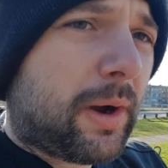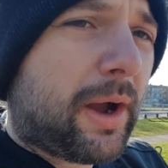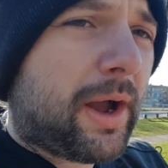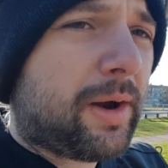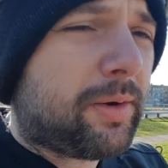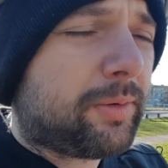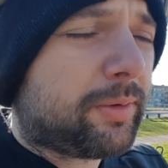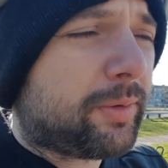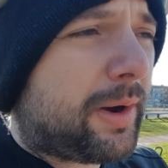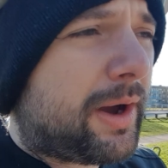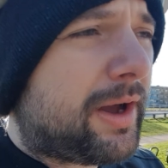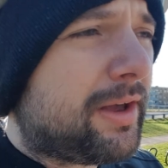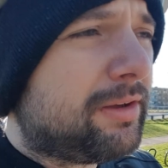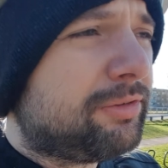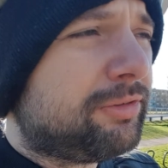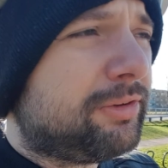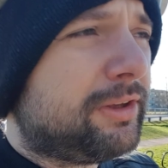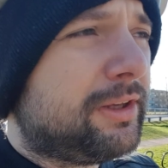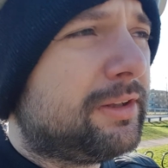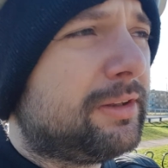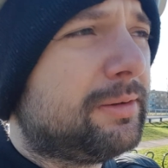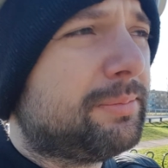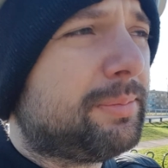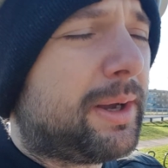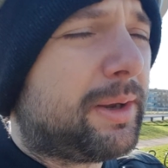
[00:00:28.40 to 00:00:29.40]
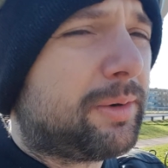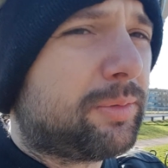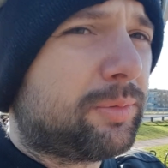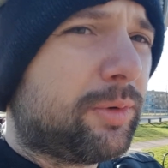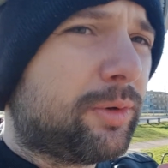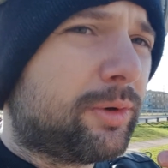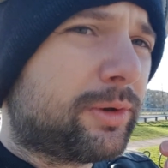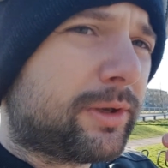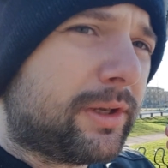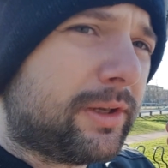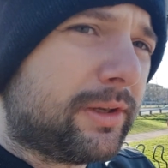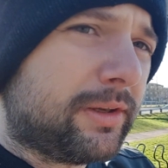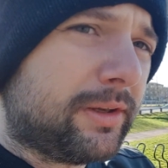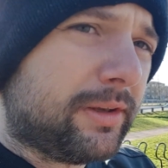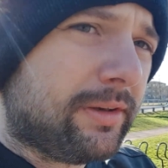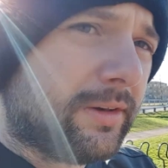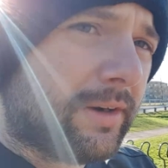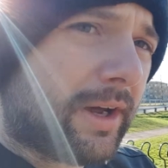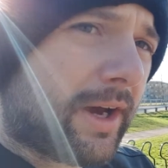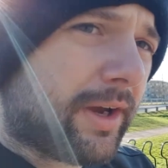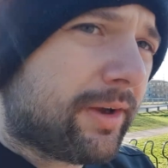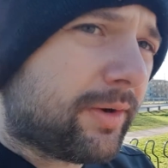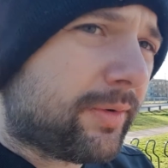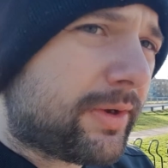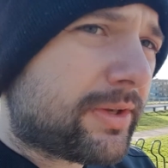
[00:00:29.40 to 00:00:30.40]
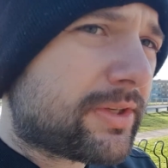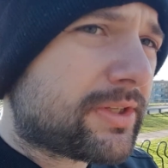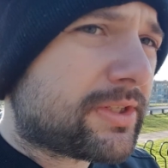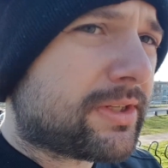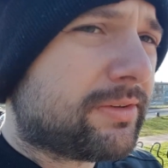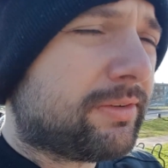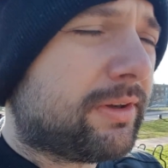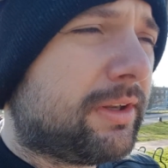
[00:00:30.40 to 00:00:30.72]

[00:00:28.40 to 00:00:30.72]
how do I feel about working in iOS